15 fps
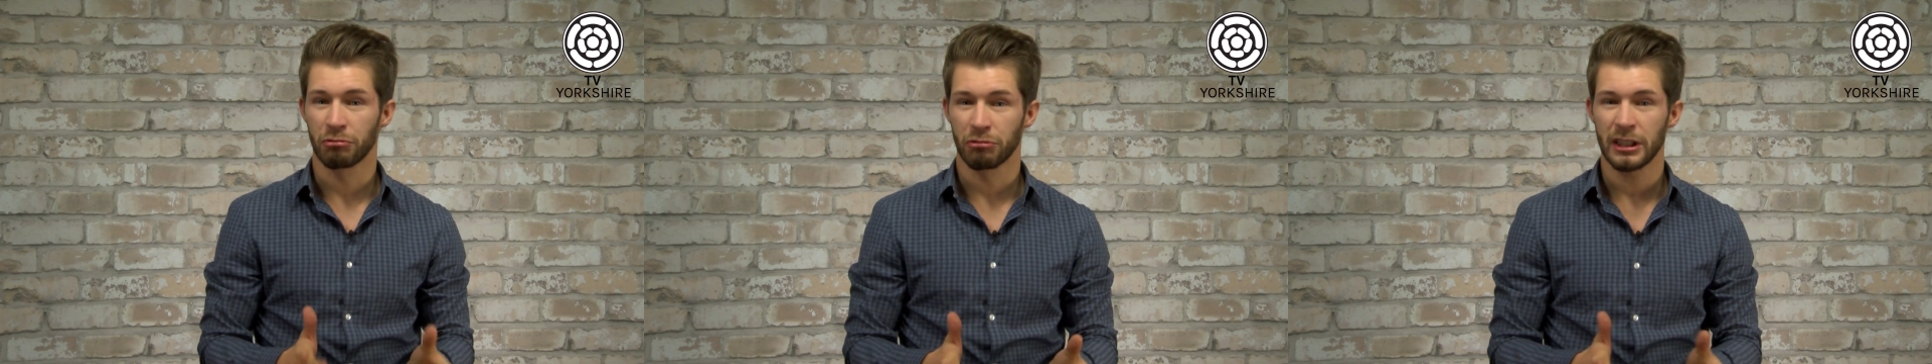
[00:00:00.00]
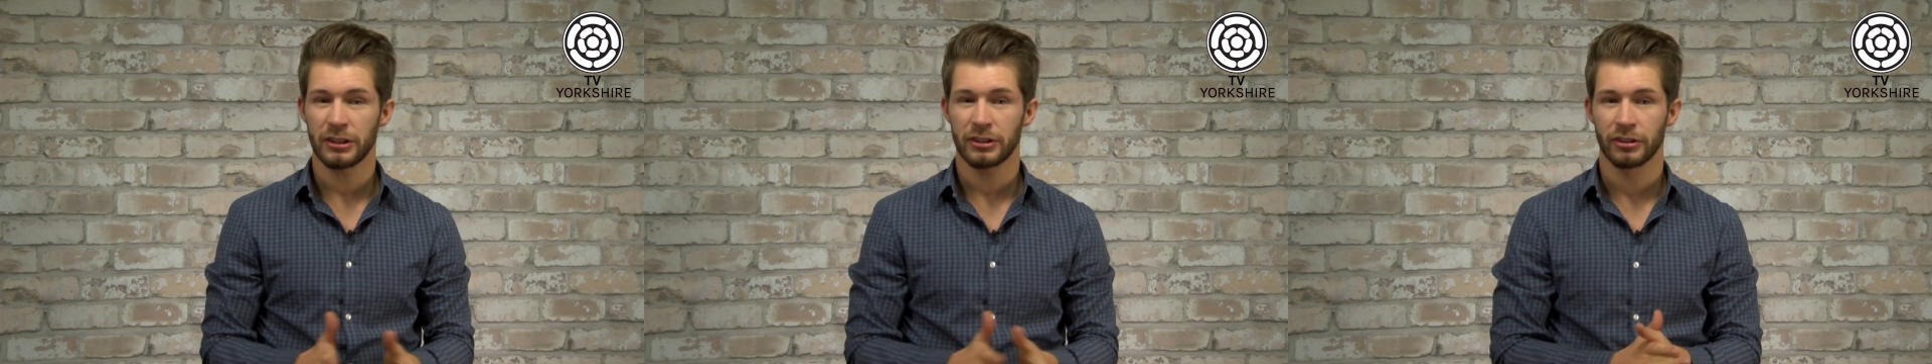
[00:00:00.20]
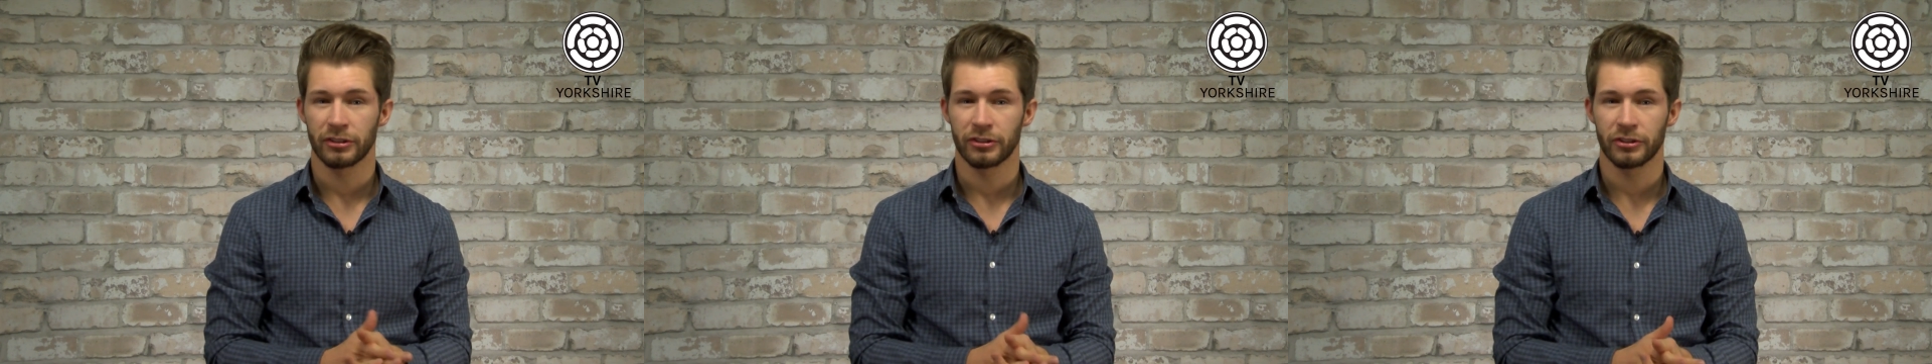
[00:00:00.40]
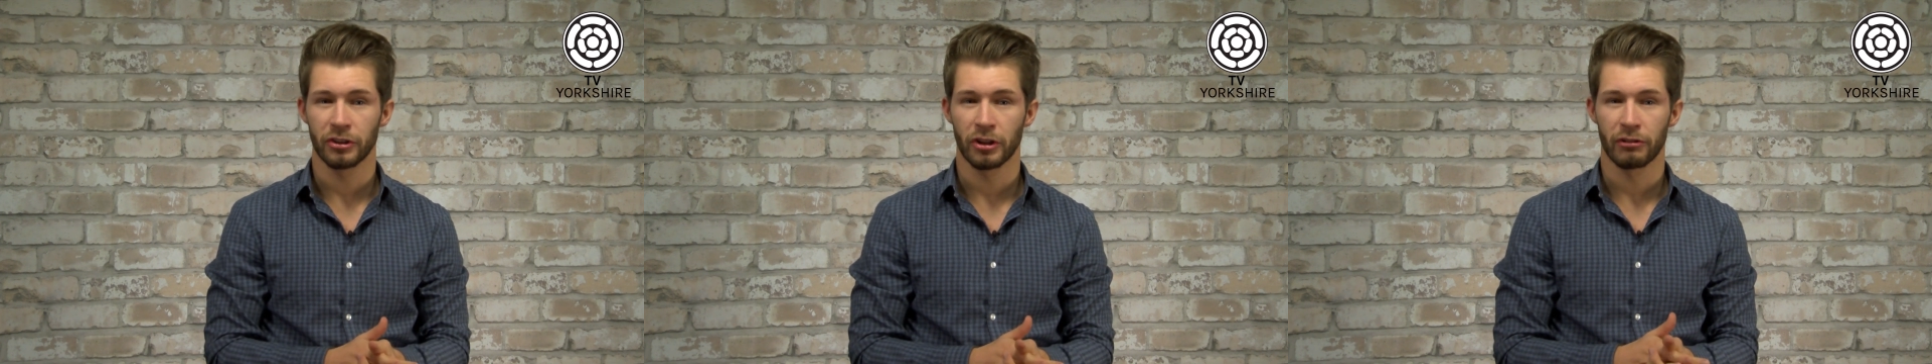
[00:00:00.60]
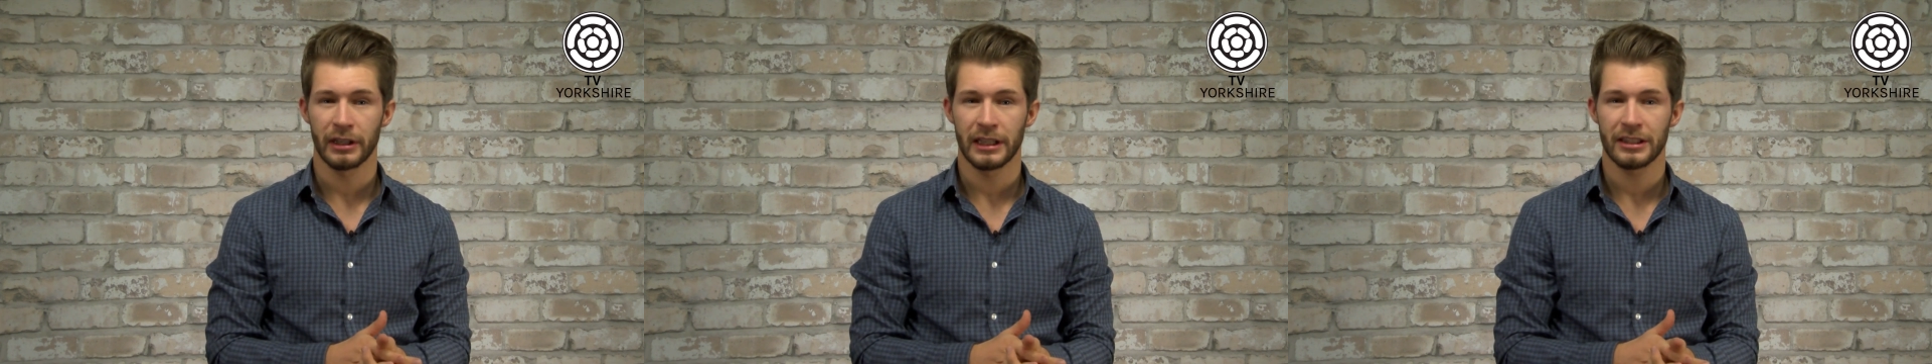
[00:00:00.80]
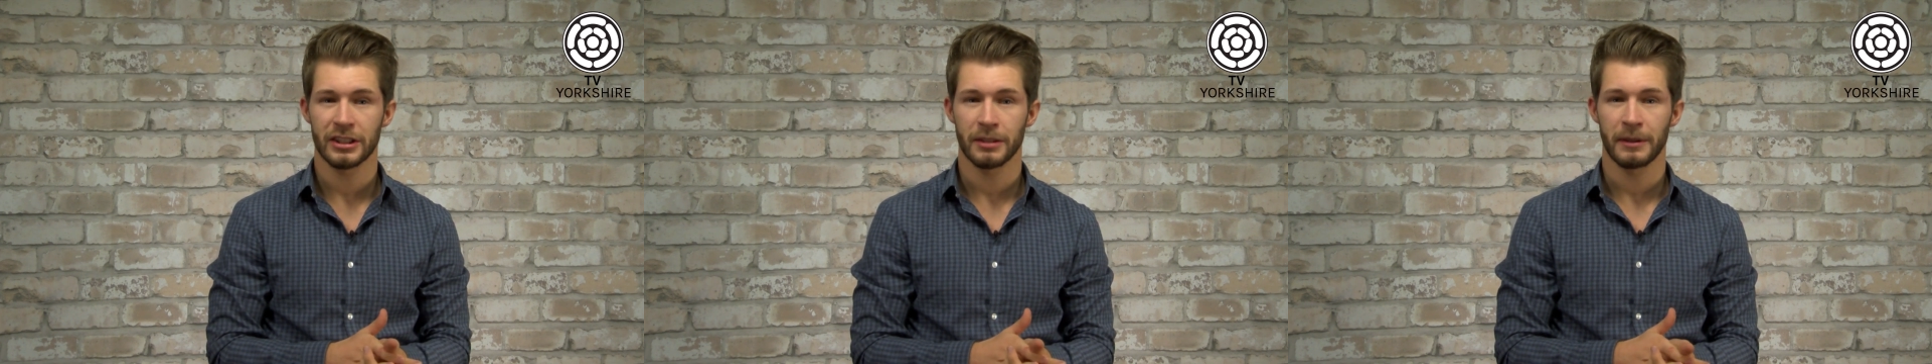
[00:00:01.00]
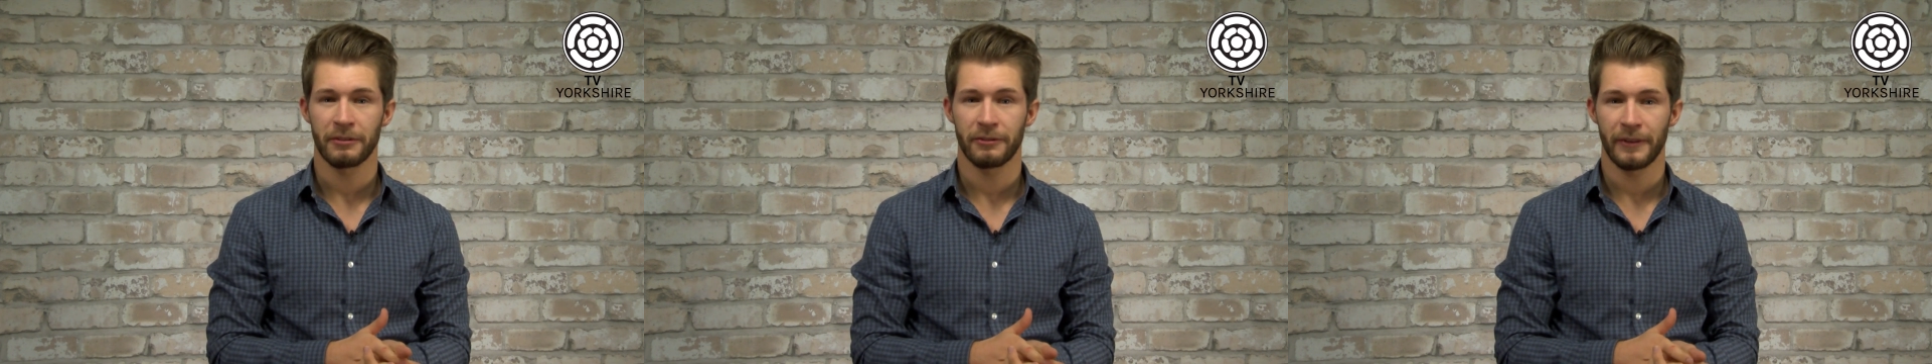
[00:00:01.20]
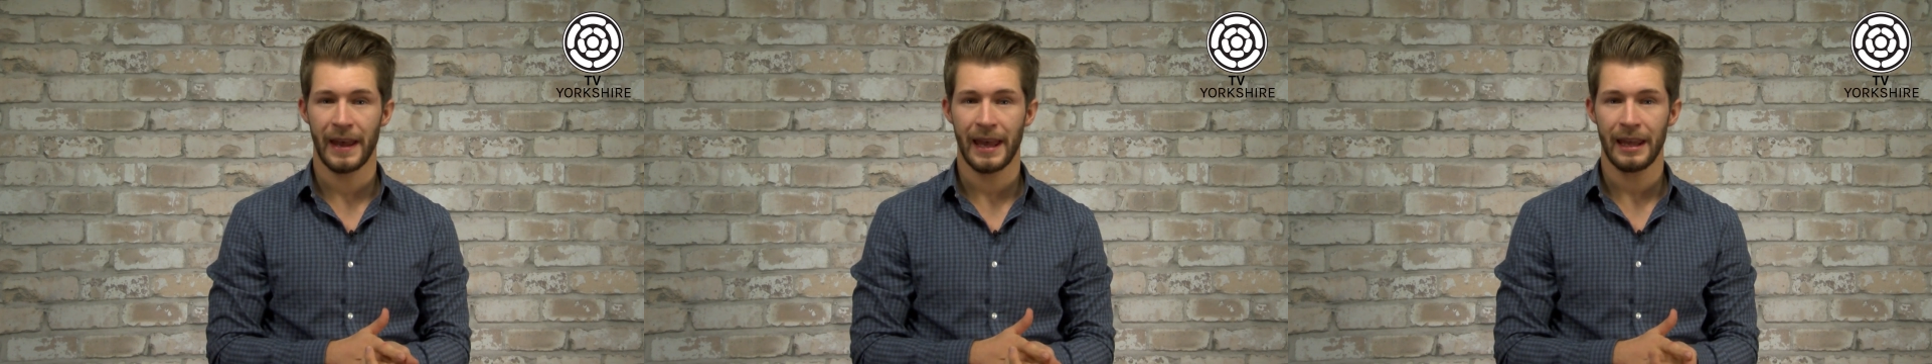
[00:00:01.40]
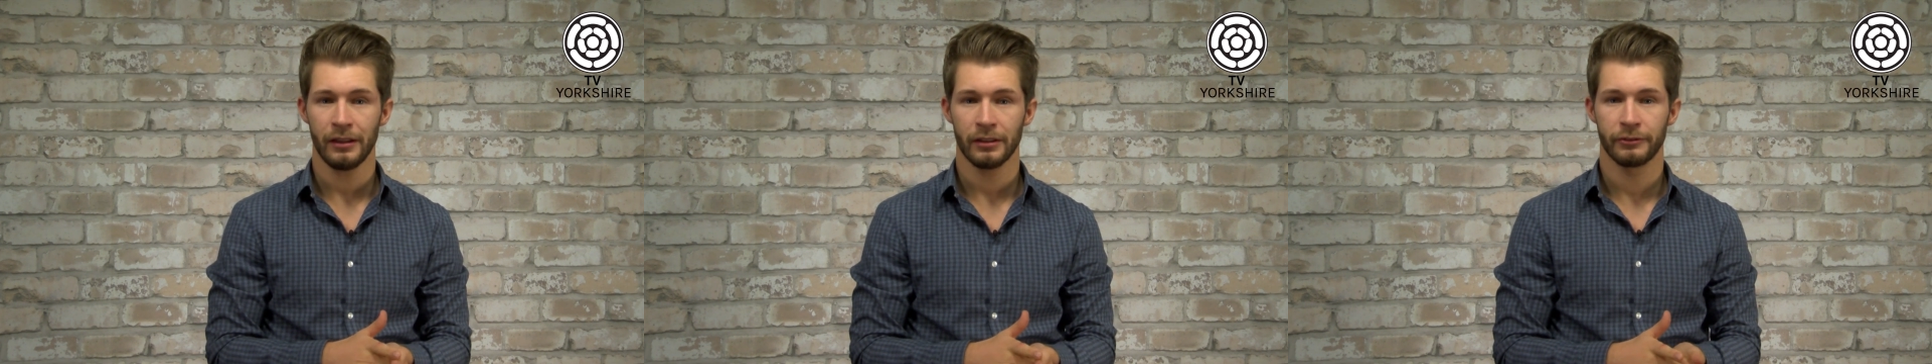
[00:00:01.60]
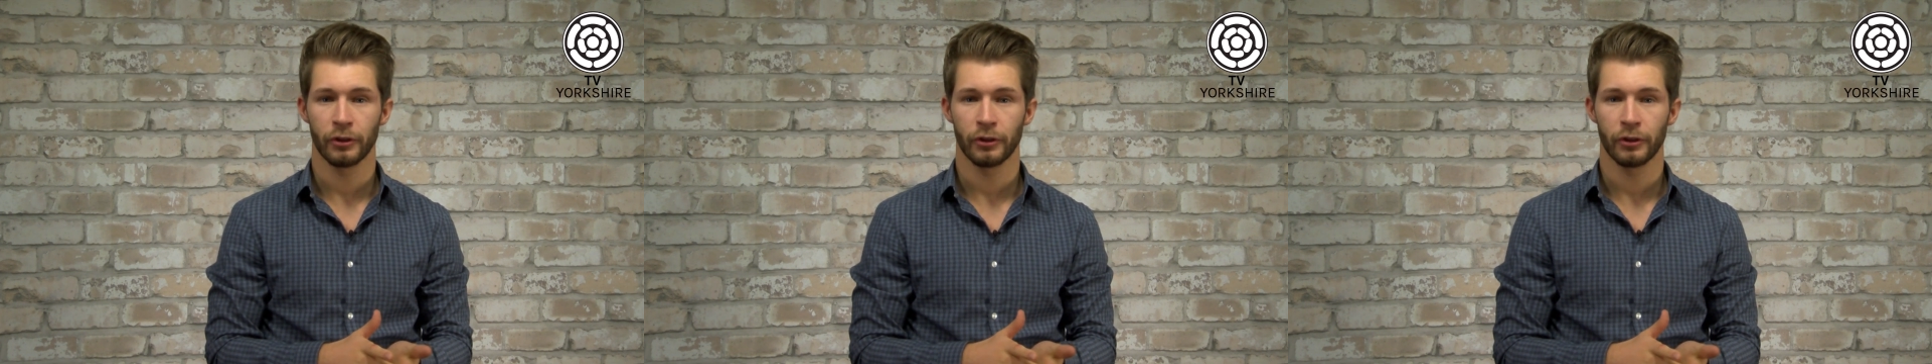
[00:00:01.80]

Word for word: riches story, to be fair. A